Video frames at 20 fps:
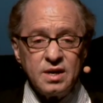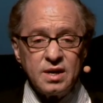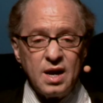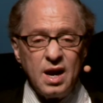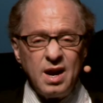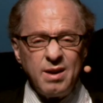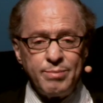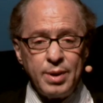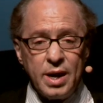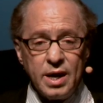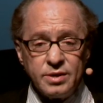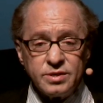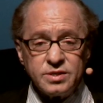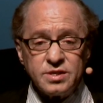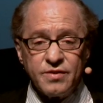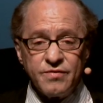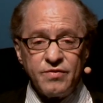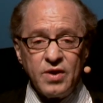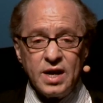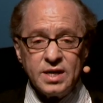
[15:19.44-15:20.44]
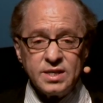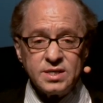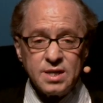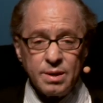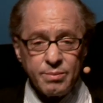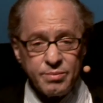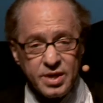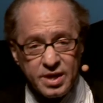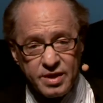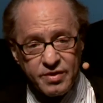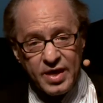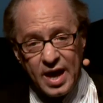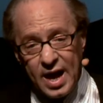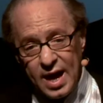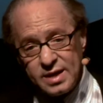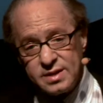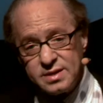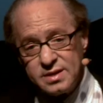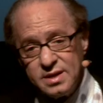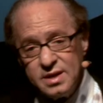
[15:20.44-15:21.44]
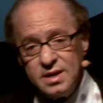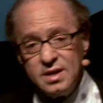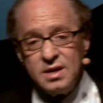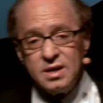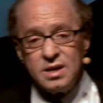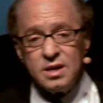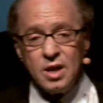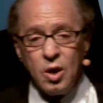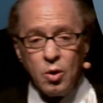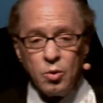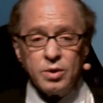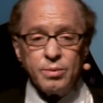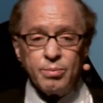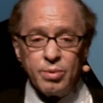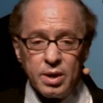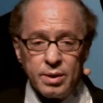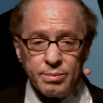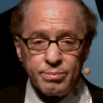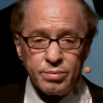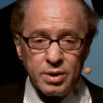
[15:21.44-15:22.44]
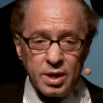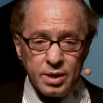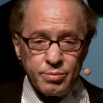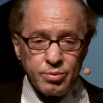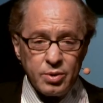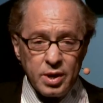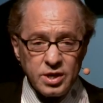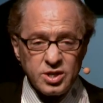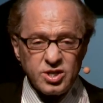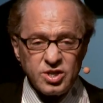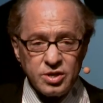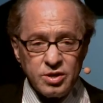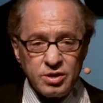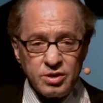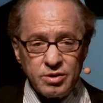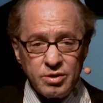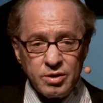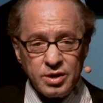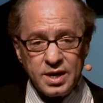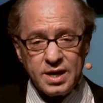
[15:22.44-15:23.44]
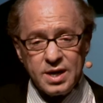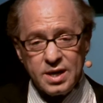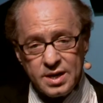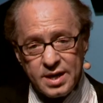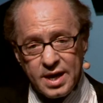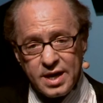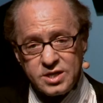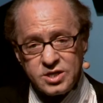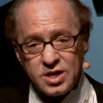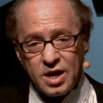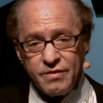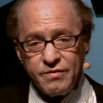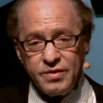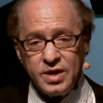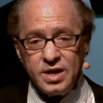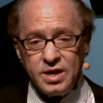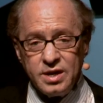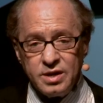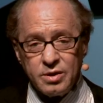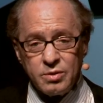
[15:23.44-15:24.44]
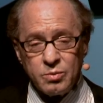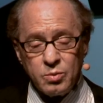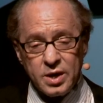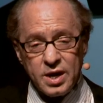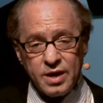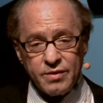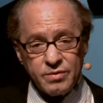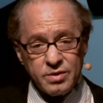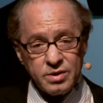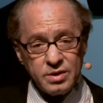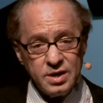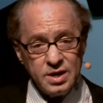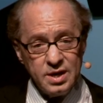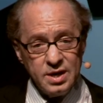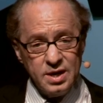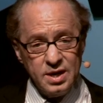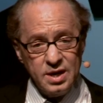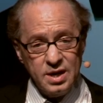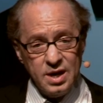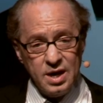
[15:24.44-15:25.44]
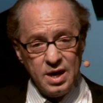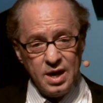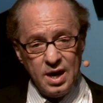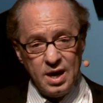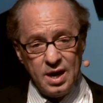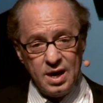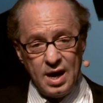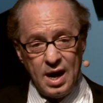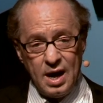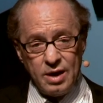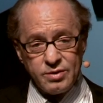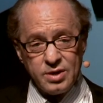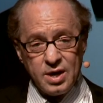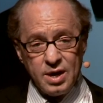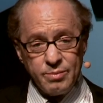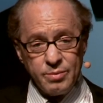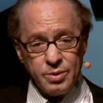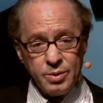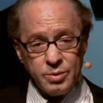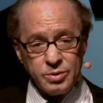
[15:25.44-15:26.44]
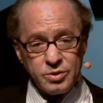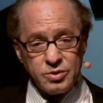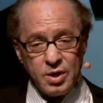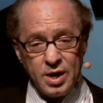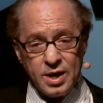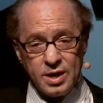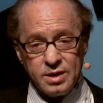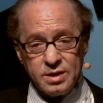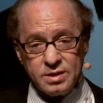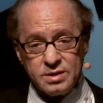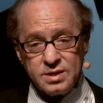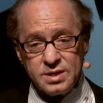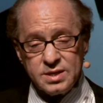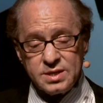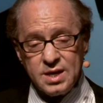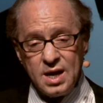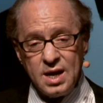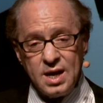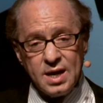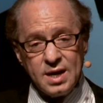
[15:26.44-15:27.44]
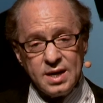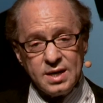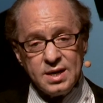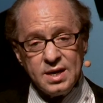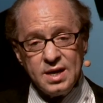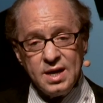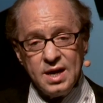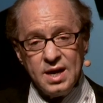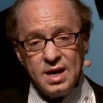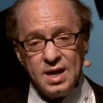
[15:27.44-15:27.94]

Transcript: compounds to find something that lowered blood pressure or killed HIV or whatever outcome we were trying to design.